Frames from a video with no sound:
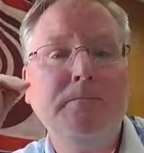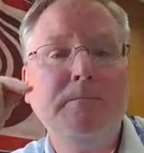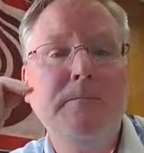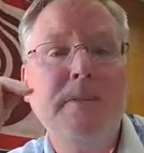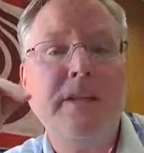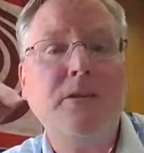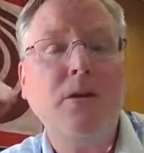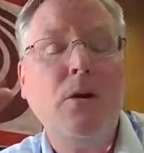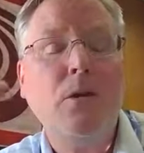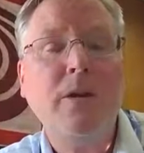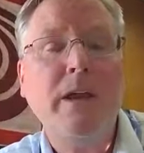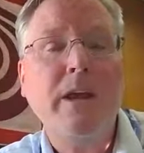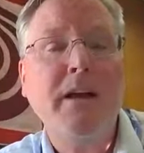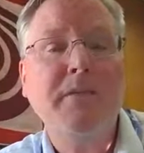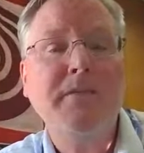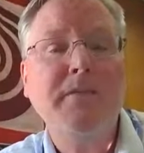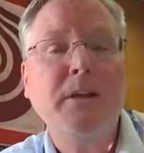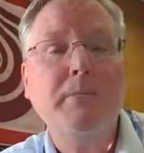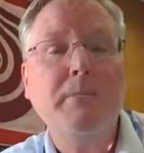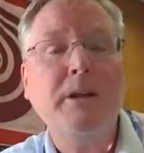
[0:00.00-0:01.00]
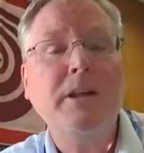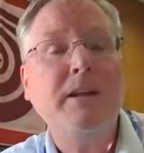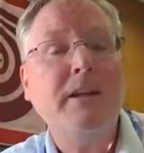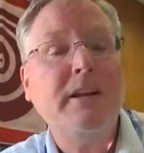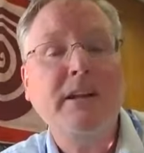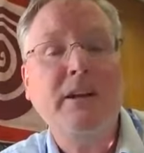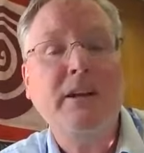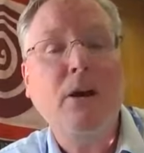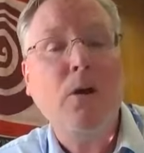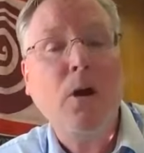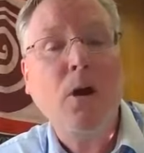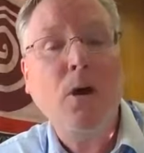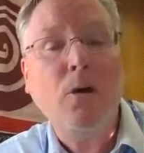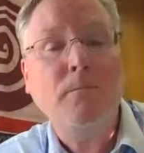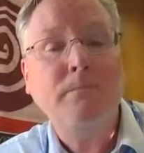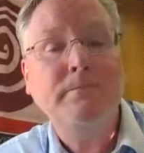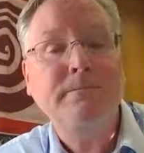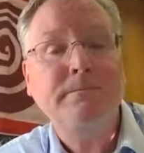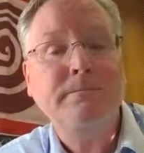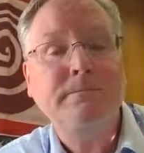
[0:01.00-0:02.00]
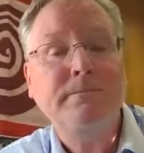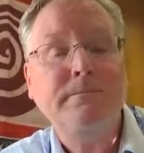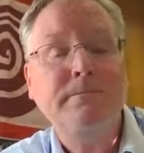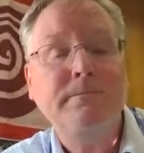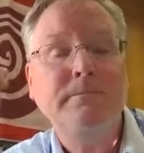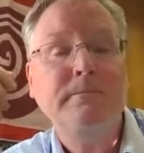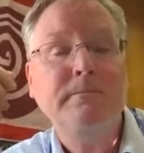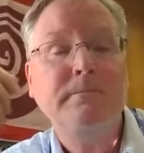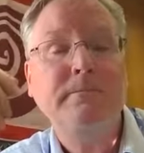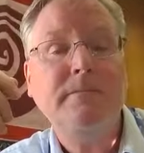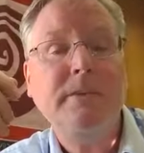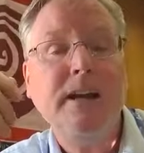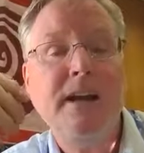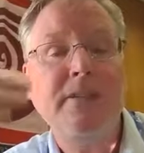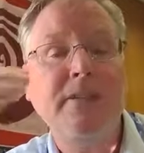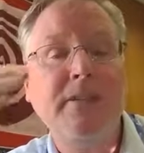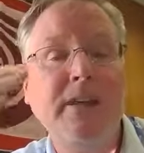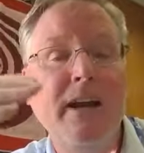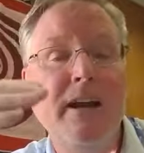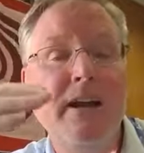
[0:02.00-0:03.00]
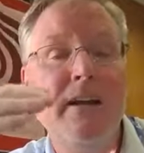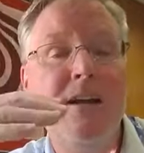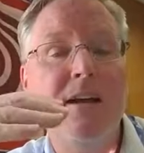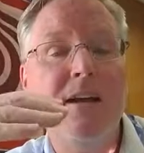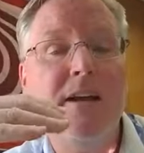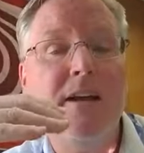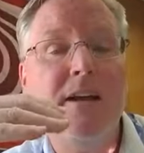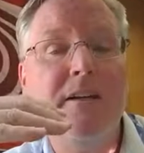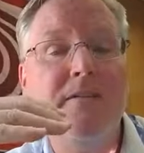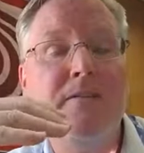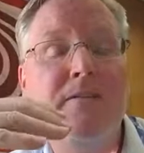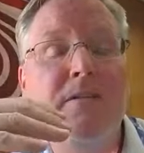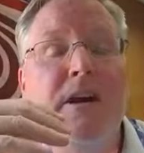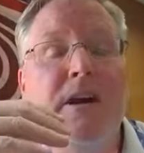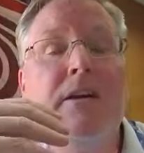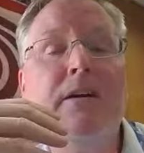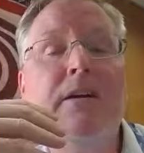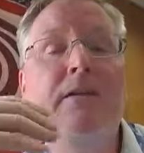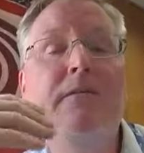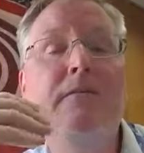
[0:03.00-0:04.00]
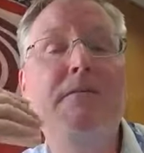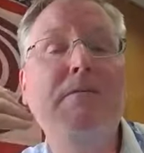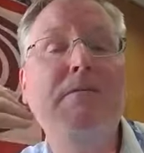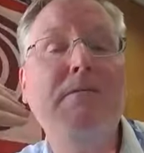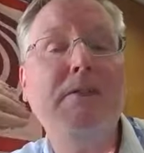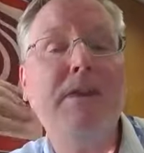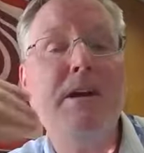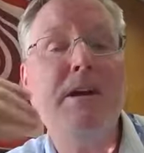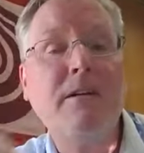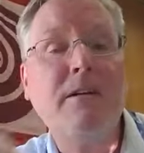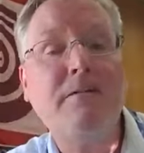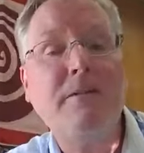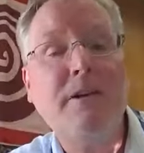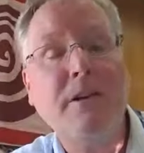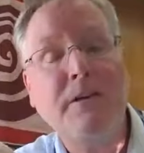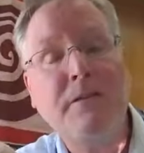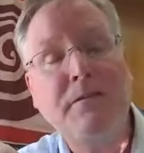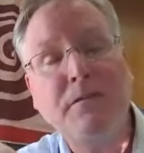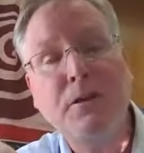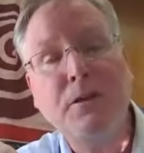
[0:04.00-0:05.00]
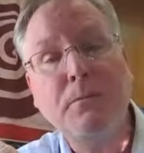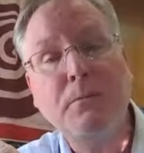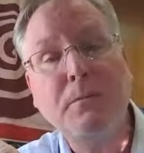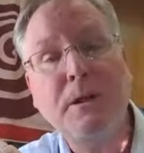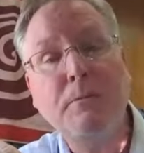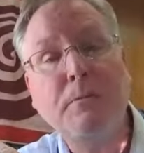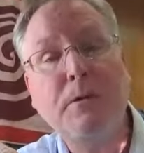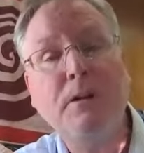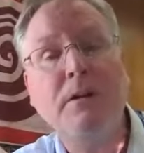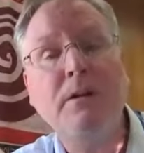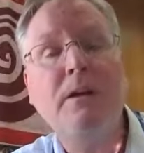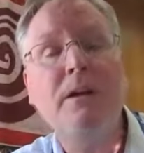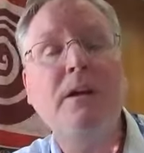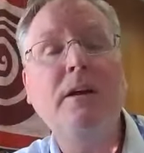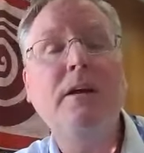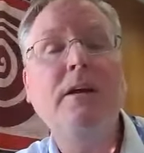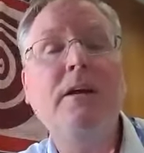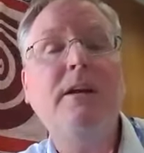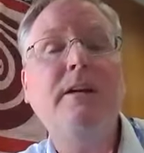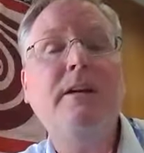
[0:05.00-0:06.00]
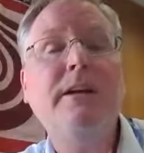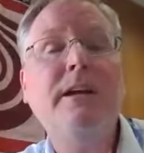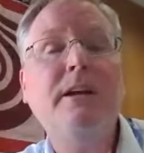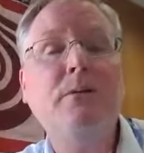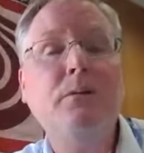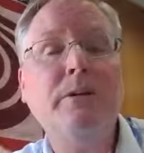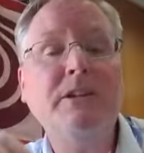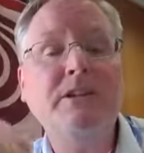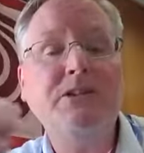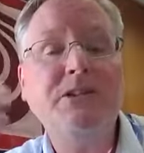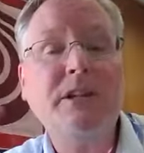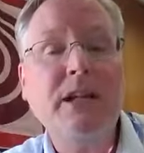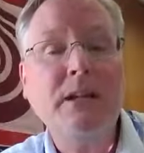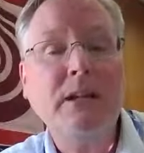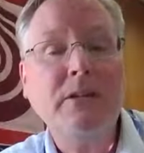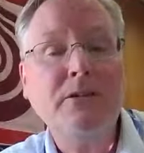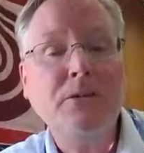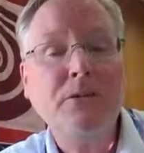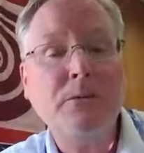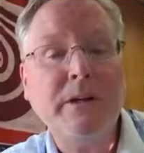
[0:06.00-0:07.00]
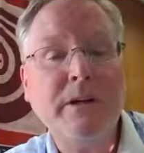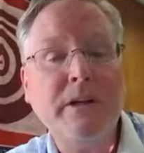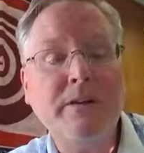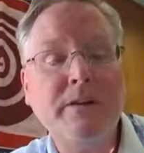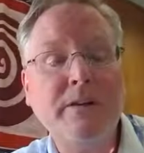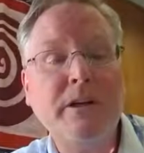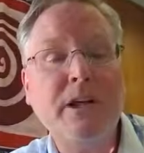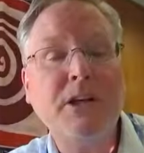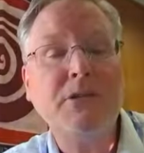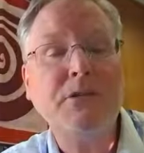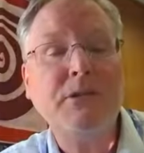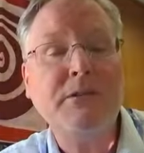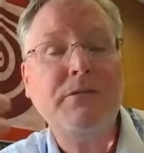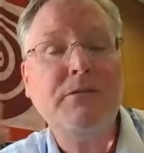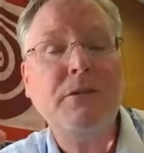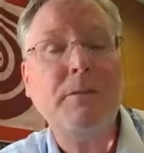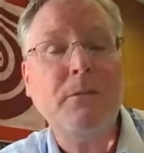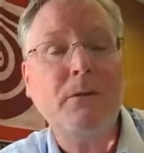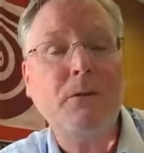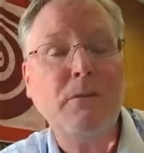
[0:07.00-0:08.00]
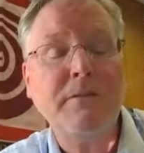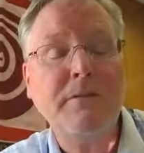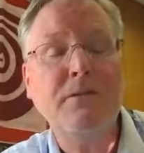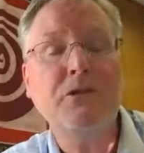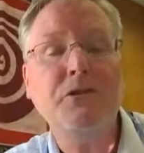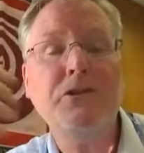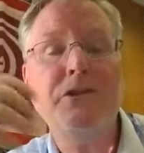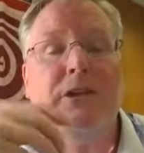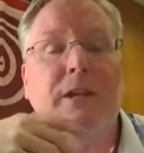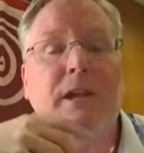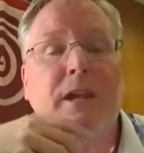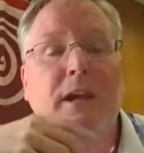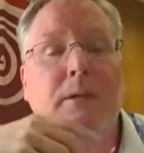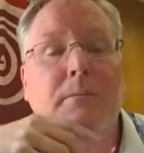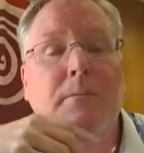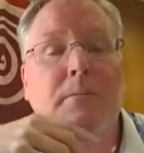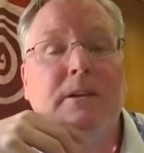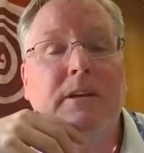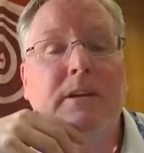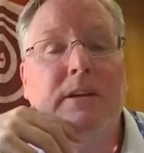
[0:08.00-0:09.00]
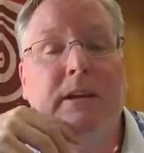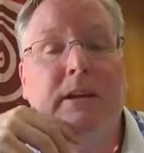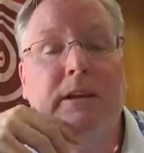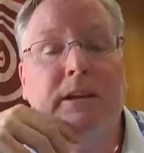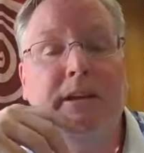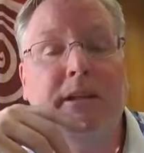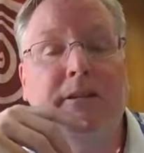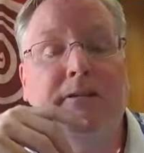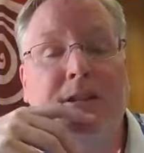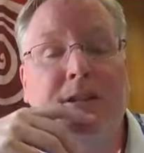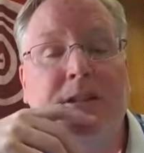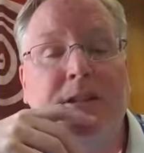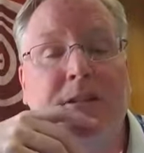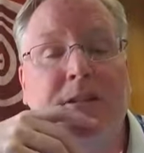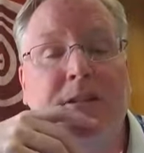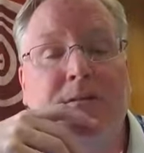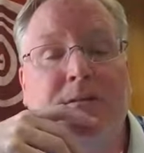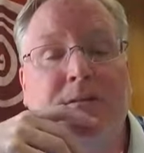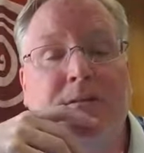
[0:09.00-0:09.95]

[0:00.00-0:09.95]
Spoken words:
they don't have the ability to go home. And the very, very, very few people get resettled to another country from a refugee camp in any given year.